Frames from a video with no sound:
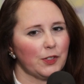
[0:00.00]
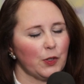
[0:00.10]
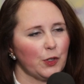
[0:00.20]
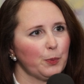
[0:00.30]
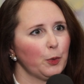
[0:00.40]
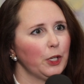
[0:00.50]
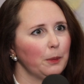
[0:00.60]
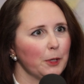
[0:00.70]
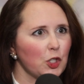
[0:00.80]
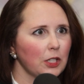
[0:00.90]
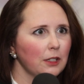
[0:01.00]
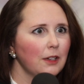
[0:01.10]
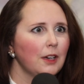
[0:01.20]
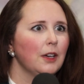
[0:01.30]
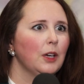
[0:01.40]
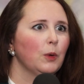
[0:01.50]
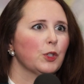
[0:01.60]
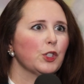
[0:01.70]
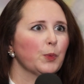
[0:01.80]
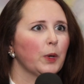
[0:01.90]
So there's pre-admission,
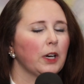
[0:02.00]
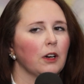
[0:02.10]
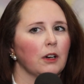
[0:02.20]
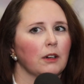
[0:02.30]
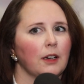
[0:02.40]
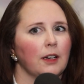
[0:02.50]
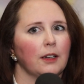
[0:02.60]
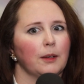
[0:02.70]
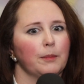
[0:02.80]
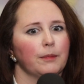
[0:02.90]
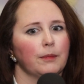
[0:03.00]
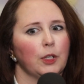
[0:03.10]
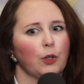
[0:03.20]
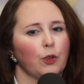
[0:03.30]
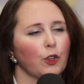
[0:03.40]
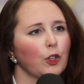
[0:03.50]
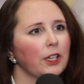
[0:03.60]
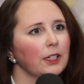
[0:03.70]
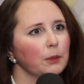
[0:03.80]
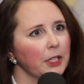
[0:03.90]
which is where you're
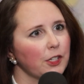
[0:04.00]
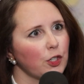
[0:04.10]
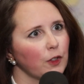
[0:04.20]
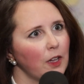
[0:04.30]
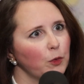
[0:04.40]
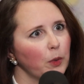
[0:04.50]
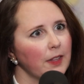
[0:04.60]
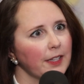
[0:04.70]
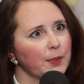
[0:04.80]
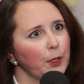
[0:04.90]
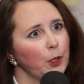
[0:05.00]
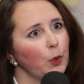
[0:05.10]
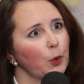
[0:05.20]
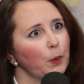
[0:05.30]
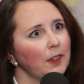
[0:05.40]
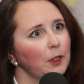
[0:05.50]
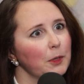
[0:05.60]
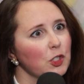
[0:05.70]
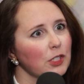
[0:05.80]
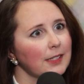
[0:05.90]
looking to place your loved one. That's where you work with the
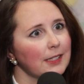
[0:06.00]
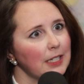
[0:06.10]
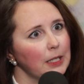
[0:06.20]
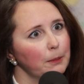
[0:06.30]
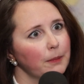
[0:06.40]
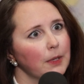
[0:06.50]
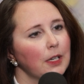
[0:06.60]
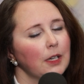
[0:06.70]
admissions team.